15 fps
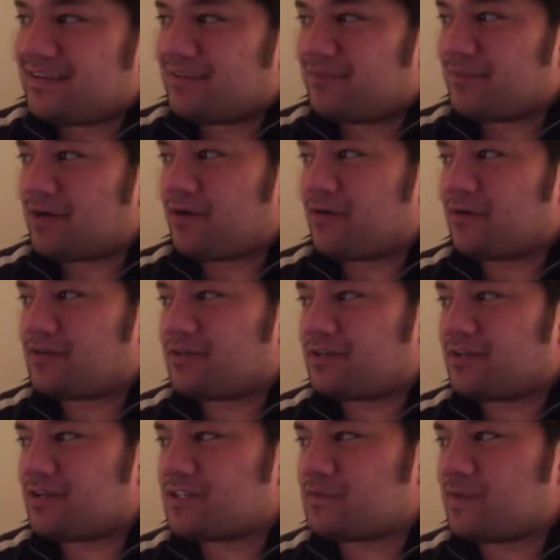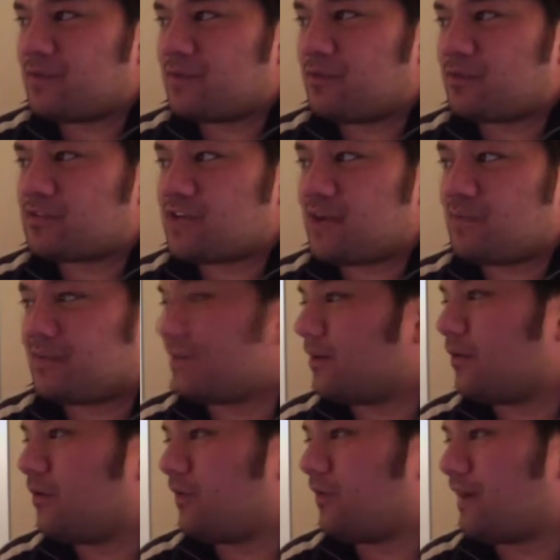My lord, can I spend more time at the
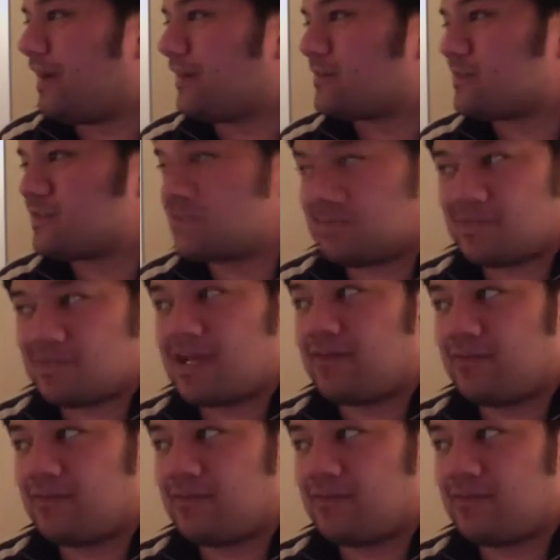whorehouse? I seem to have a